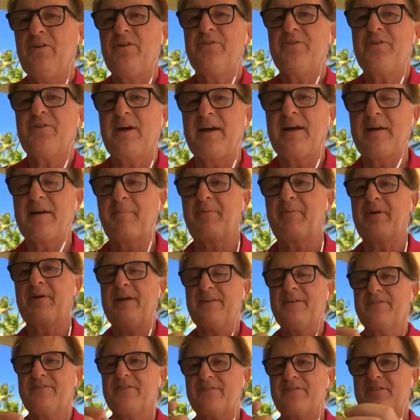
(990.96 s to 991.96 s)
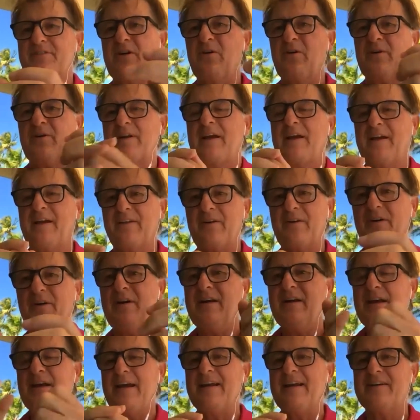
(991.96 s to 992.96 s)
trying to press the snow together,
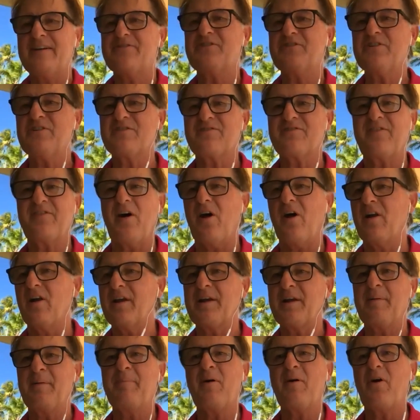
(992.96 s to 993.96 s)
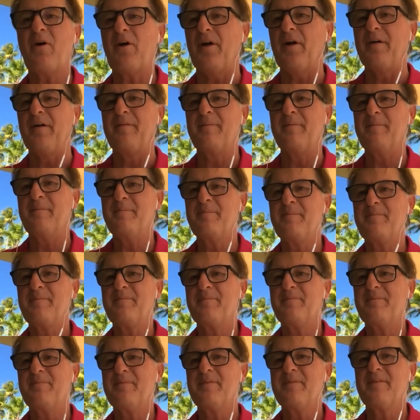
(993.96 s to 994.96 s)
and it's just falling apart.
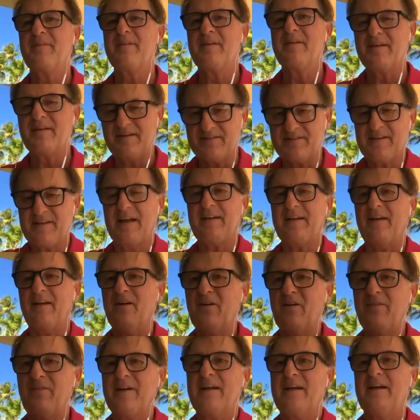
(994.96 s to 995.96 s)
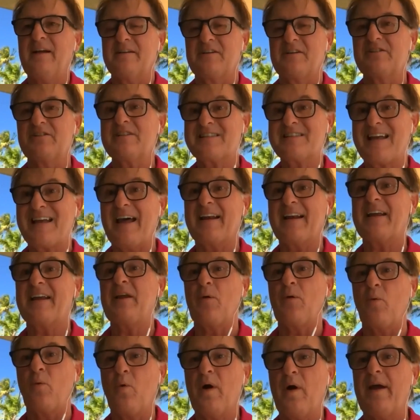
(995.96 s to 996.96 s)
It's like, oh my God, because it's got to
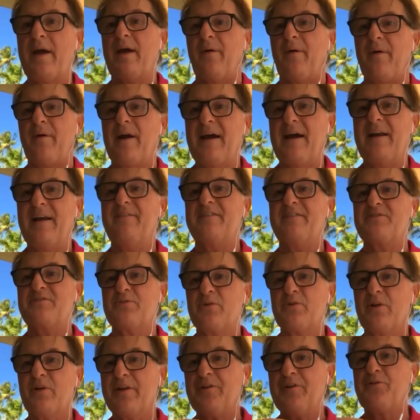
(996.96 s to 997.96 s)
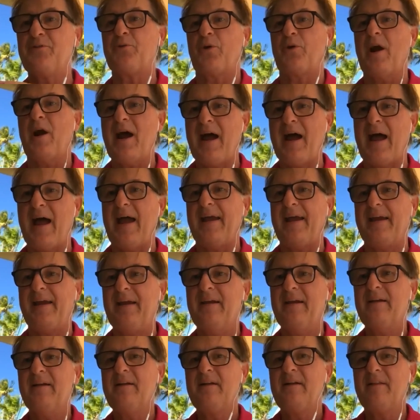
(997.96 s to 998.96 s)
get wet, right? If it's really dry,
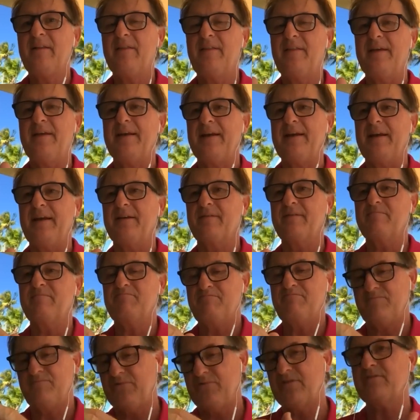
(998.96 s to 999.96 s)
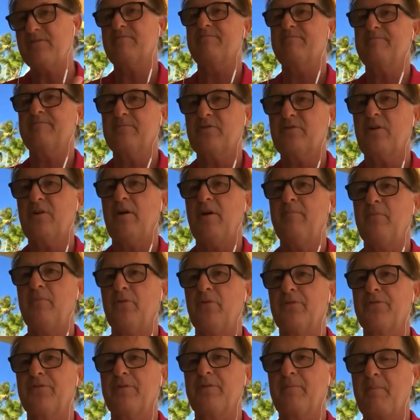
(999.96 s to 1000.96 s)
then it just
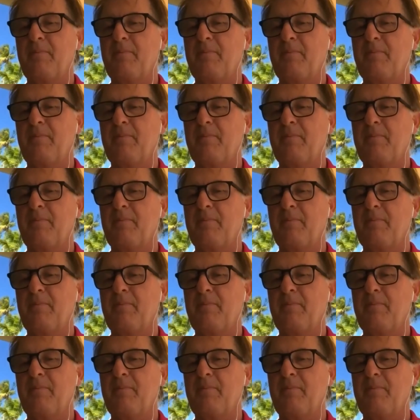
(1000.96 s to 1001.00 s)
crumbles.